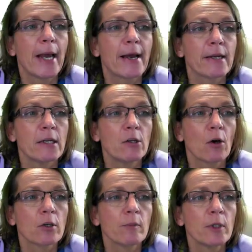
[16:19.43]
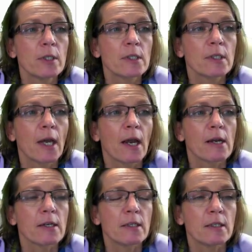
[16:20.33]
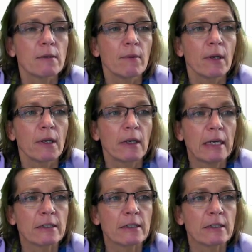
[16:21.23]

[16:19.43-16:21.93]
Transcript: So I'm adding documents, and